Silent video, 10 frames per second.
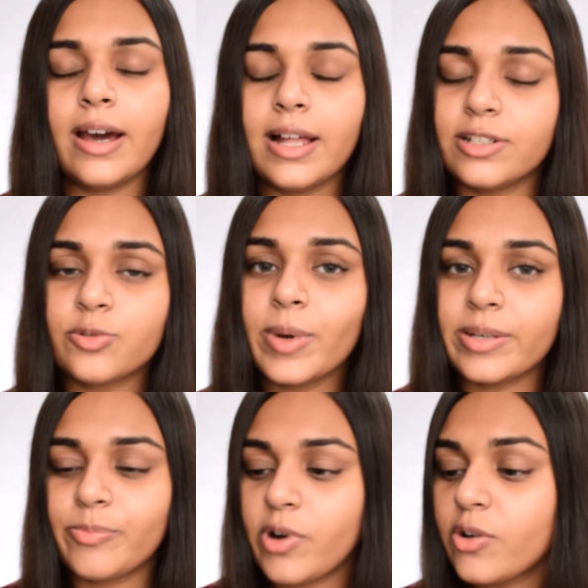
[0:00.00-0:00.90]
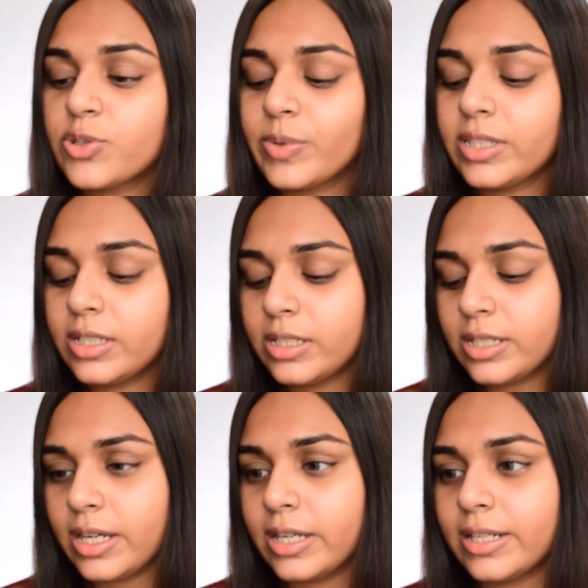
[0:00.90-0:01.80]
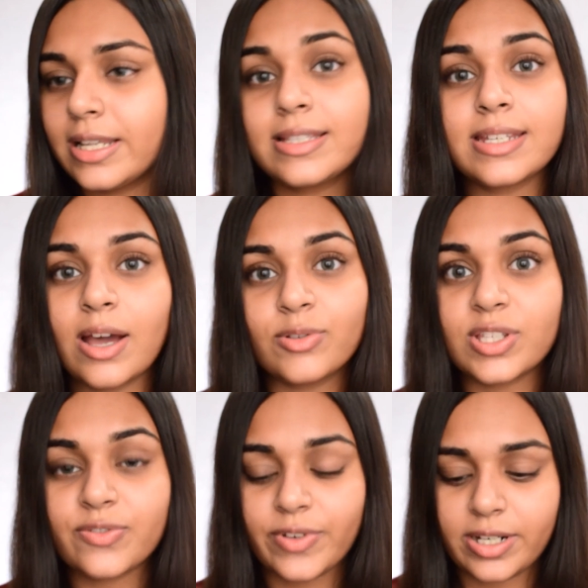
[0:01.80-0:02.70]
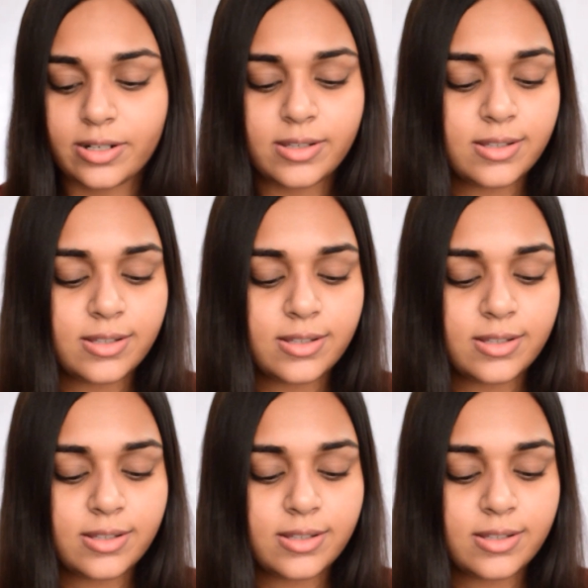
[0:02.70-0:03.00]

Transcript: I'll do my brows with it, and let's see how this fares.